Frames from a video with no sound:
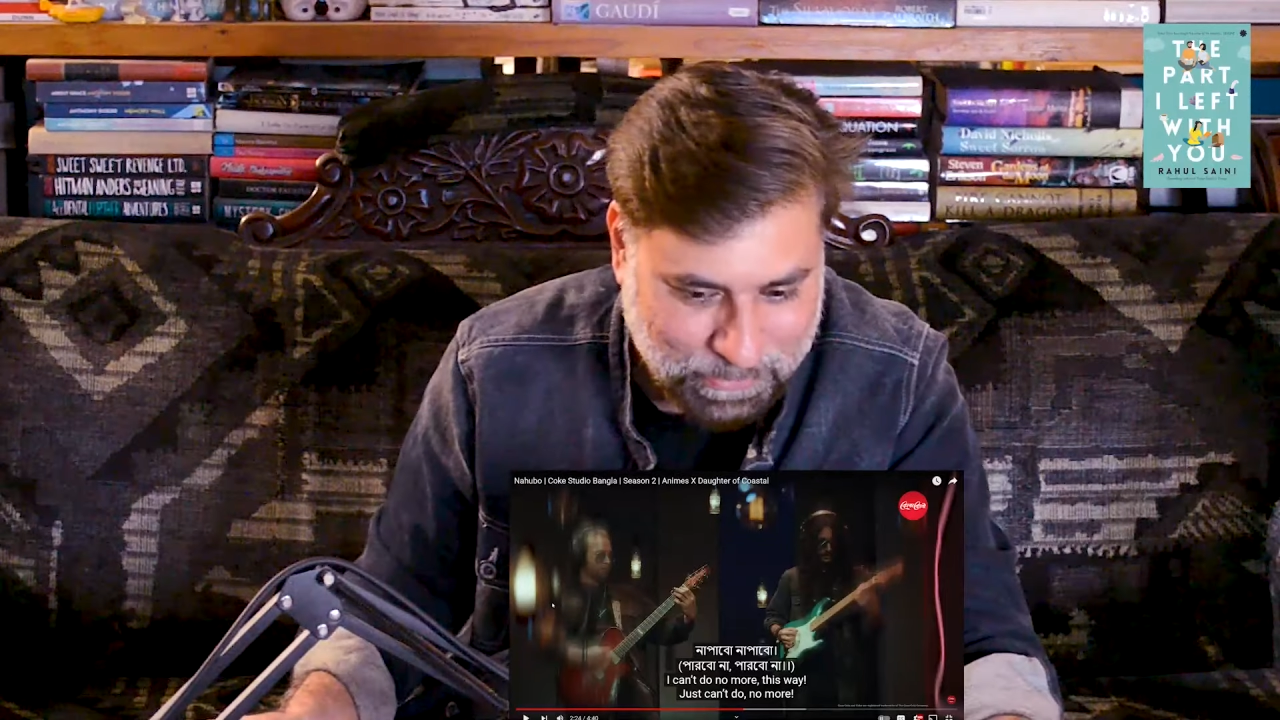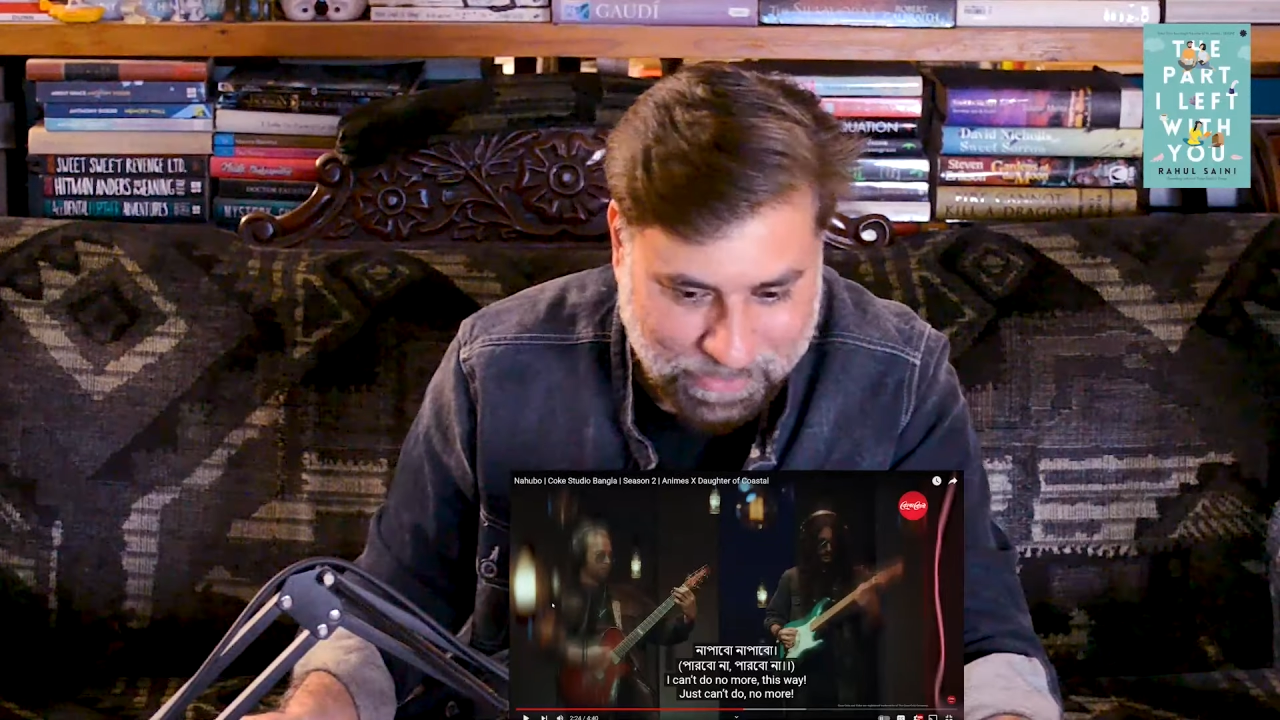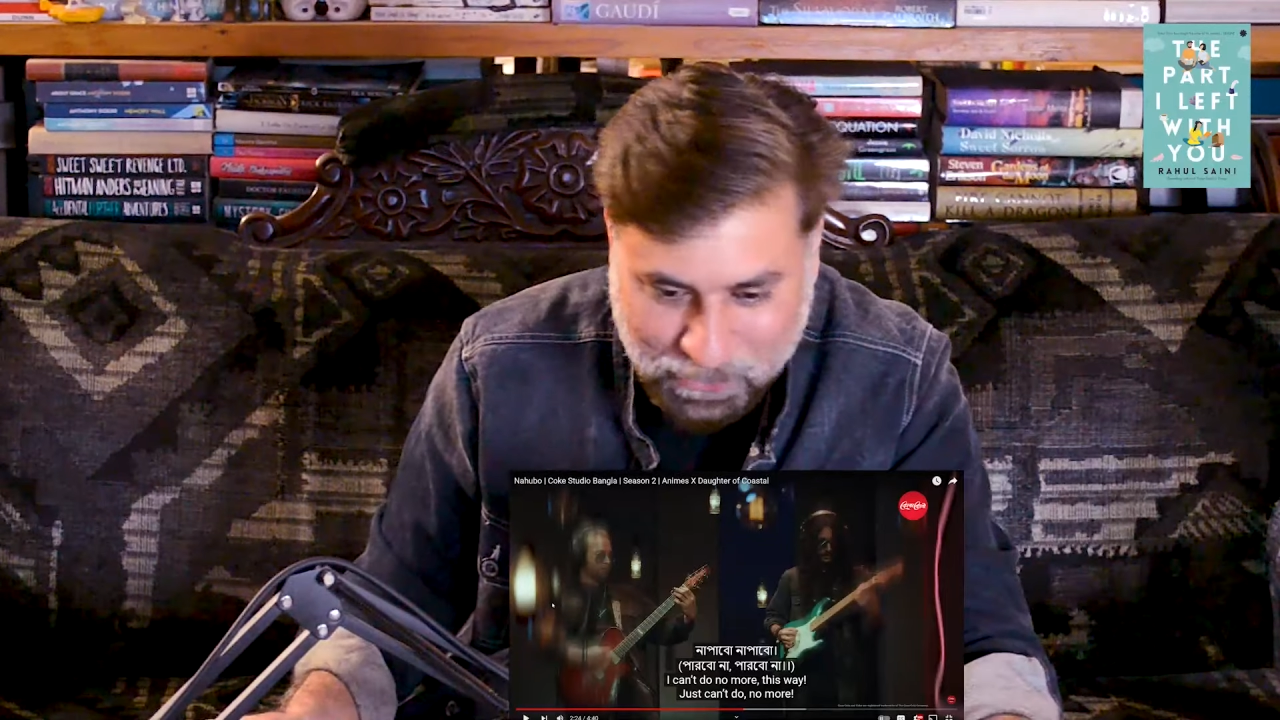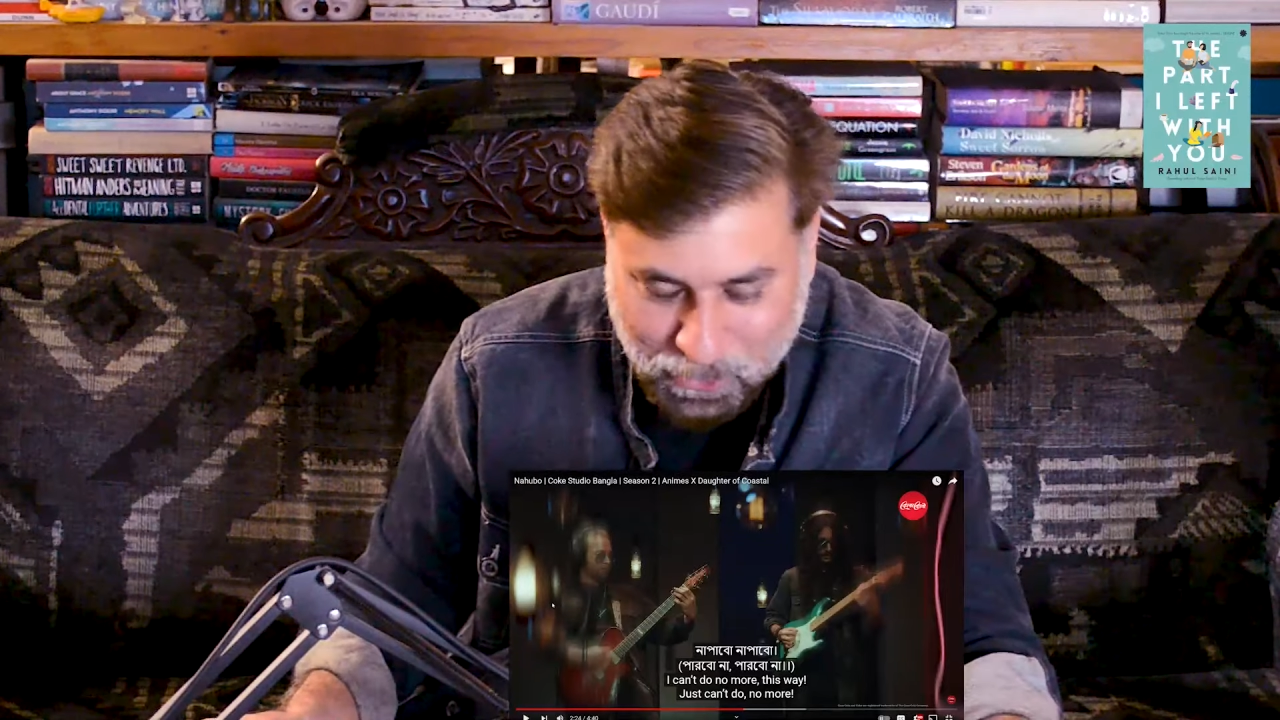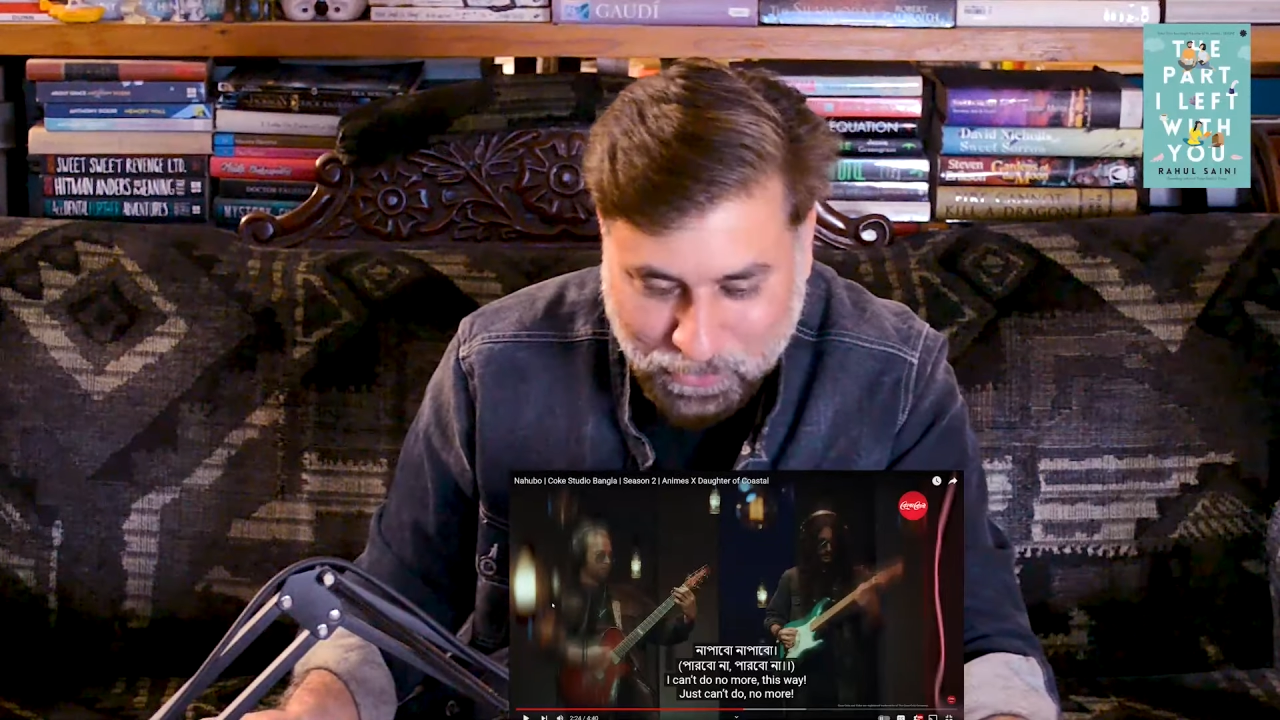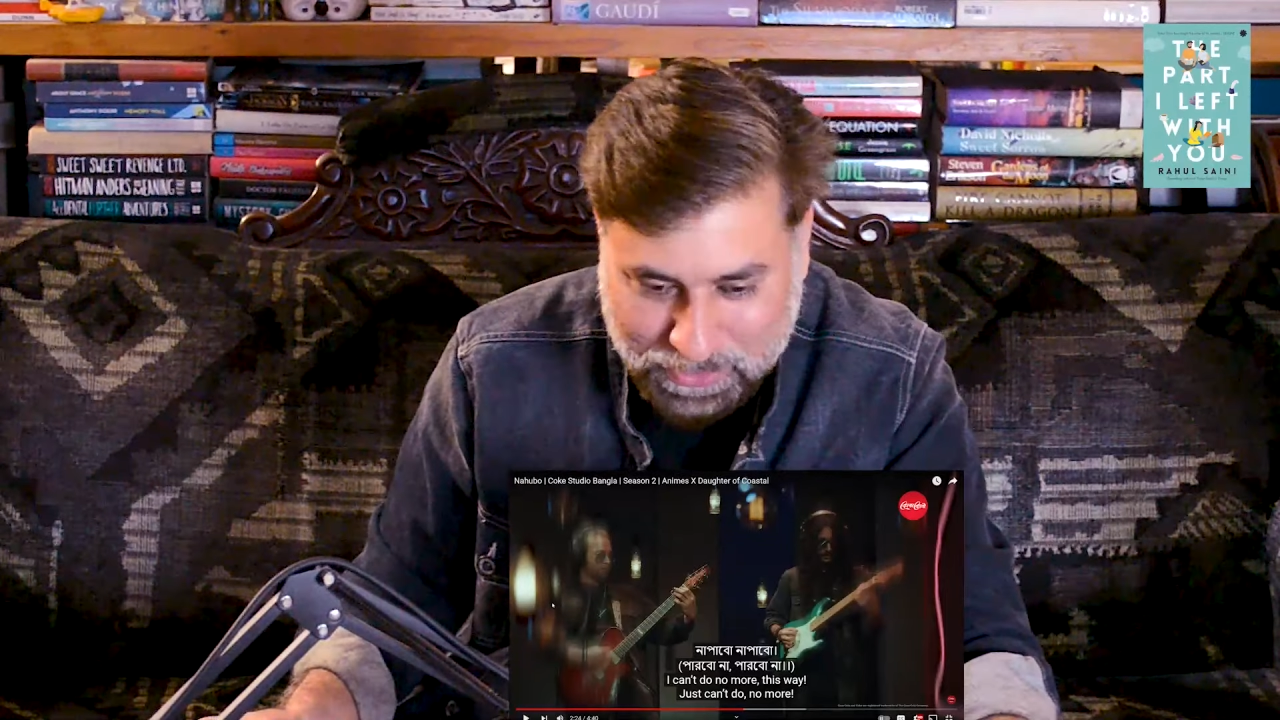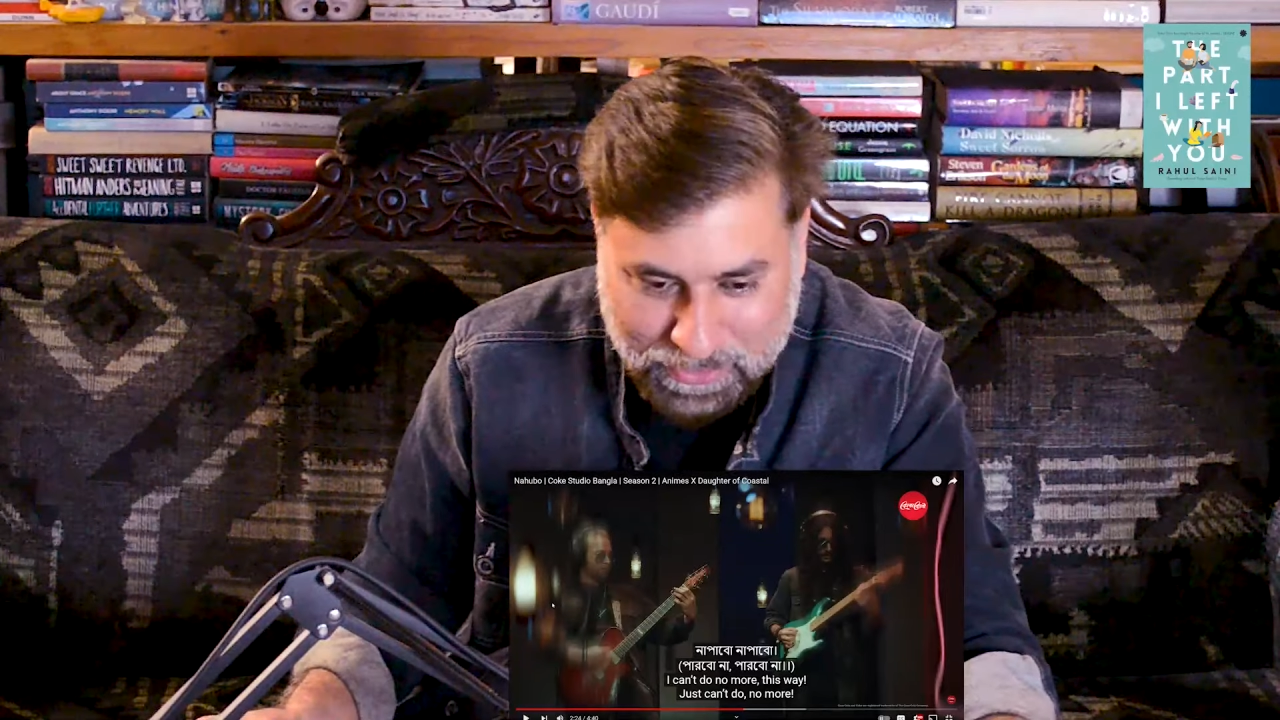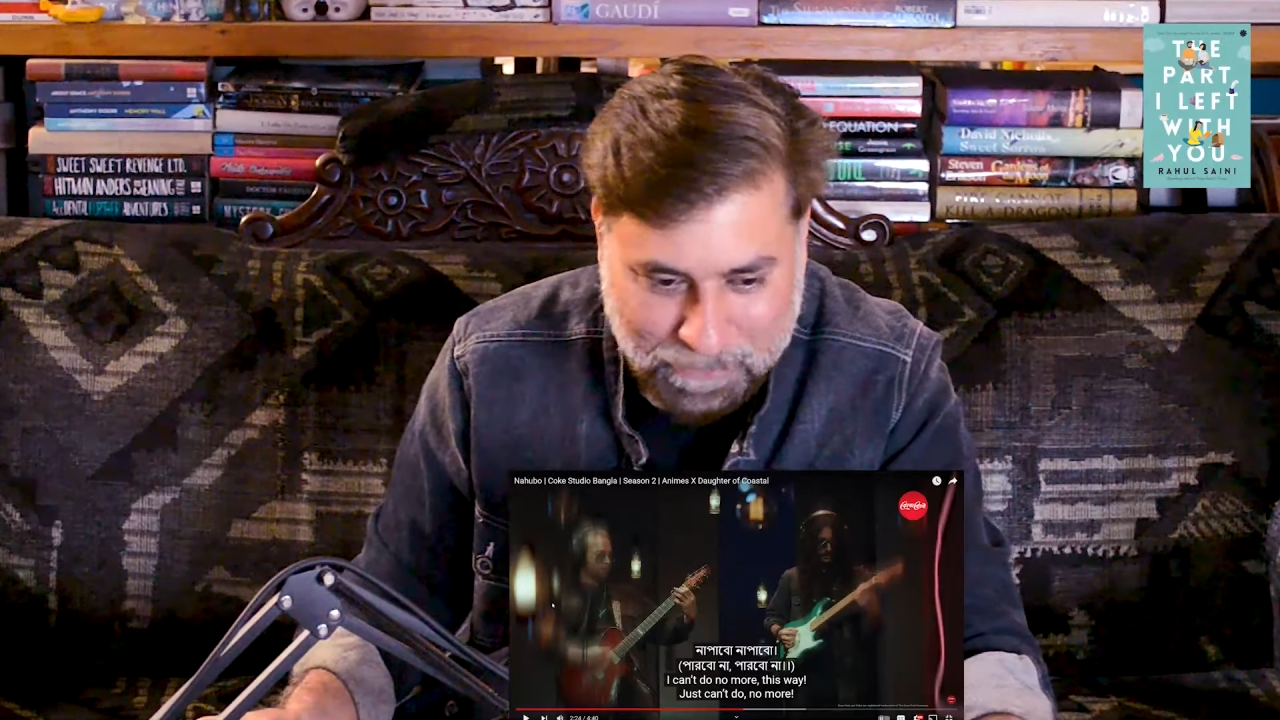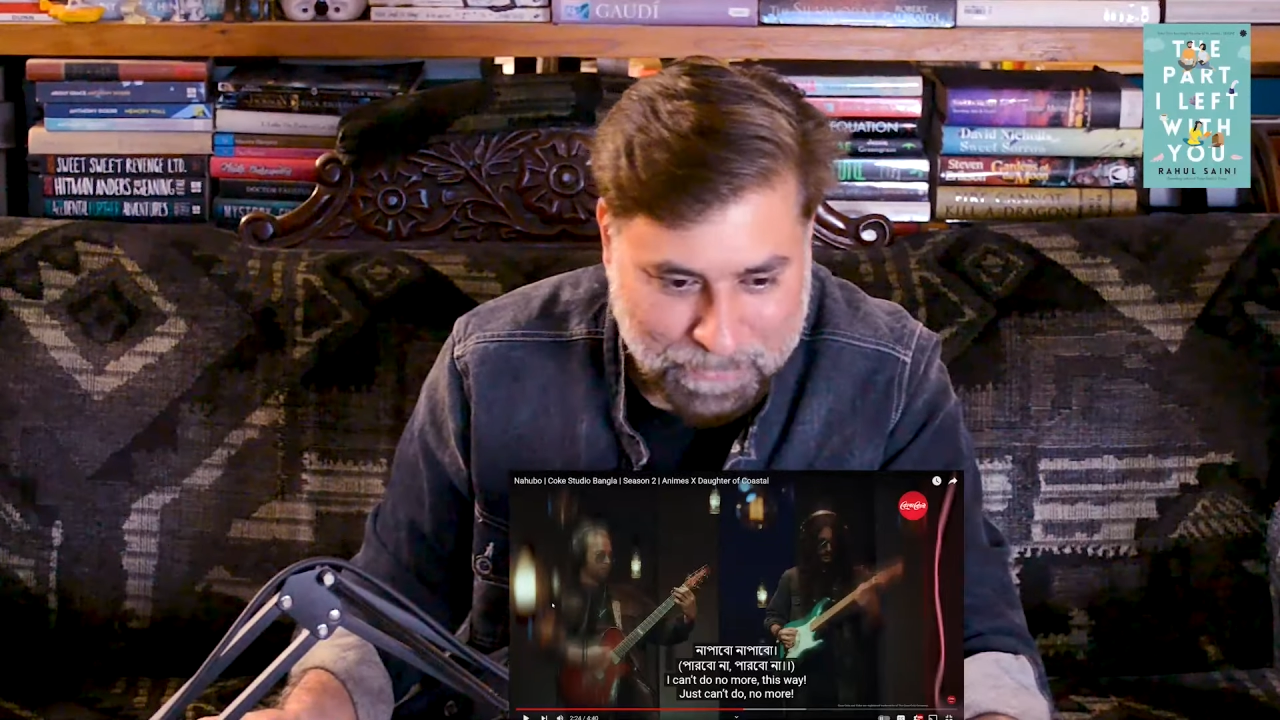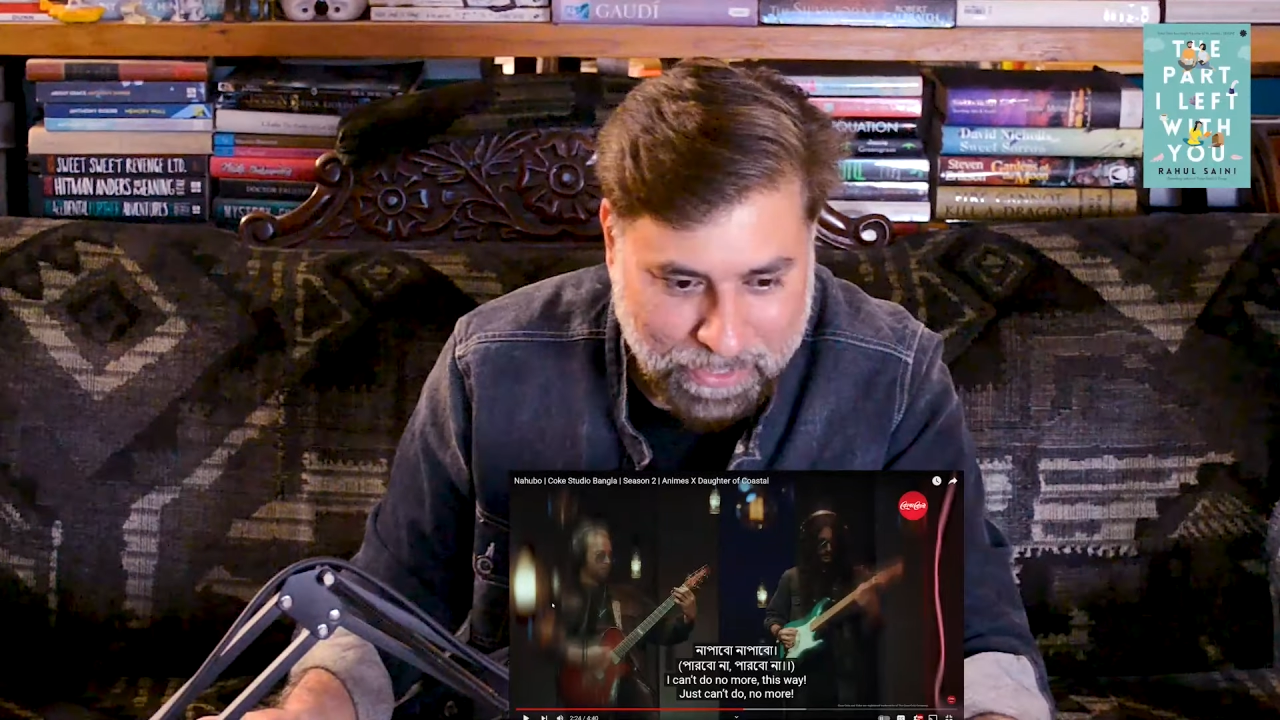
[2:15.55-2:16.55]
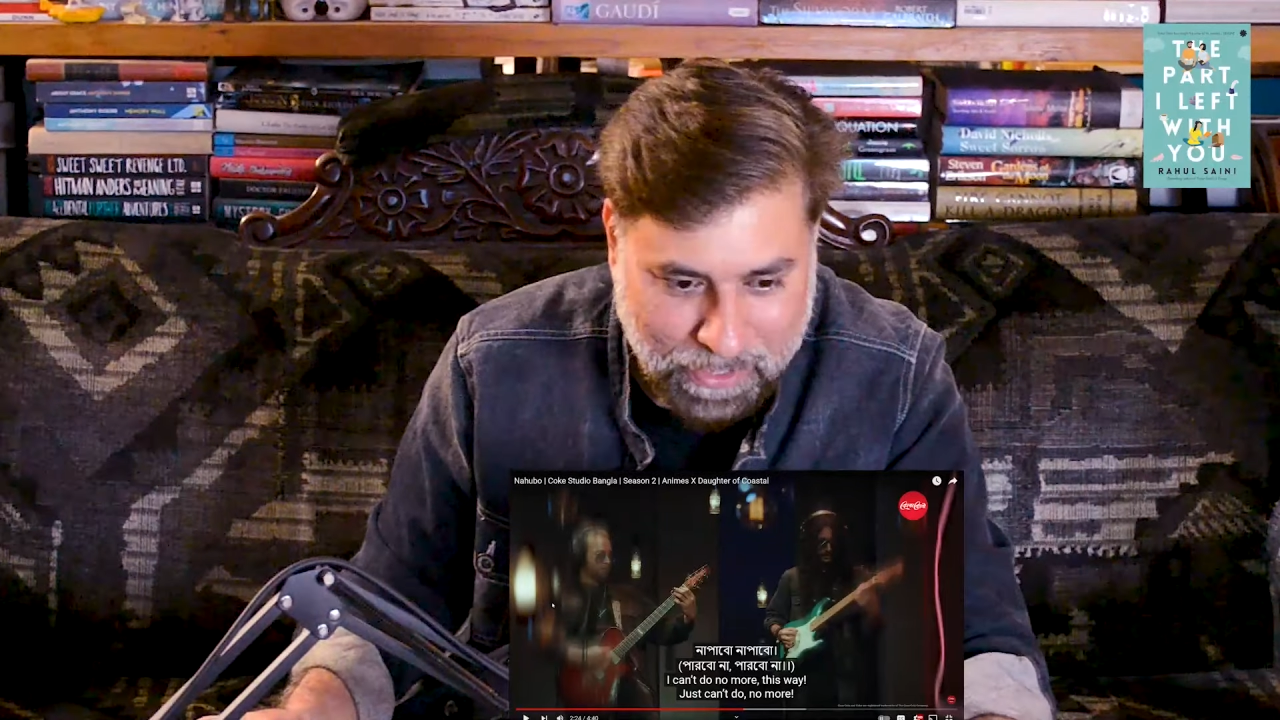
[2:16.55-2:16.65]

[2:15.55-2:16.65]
how I would look at it.